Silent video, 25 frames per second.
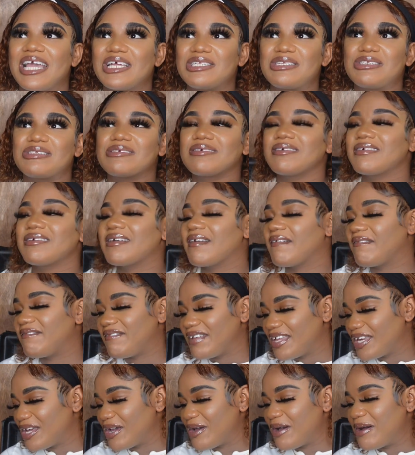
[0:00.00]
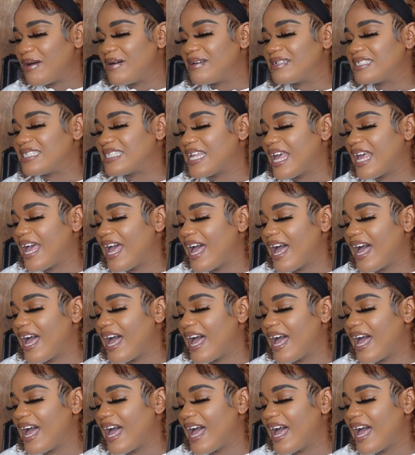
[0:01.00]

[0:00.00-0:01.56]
hair tutorial videos,